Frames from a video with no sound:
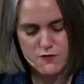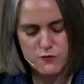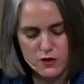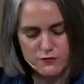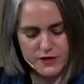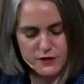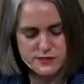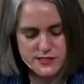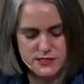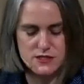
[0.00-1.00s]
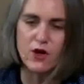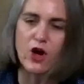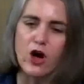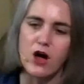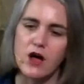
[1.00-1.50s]
Forfeit your sense of
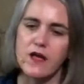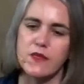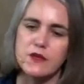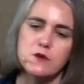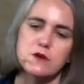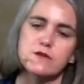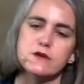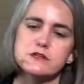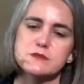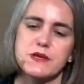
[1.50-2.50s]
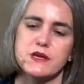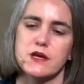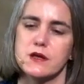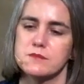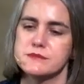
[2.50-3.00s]
awe, and the universe
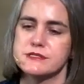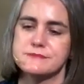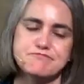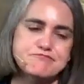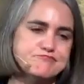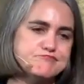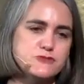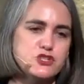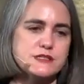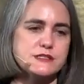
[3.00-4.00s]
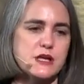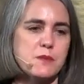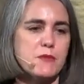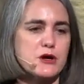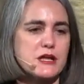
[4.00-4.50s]
becomes just
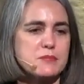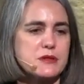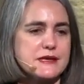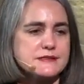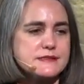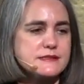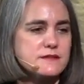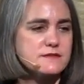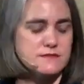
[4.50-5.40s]
a marketplace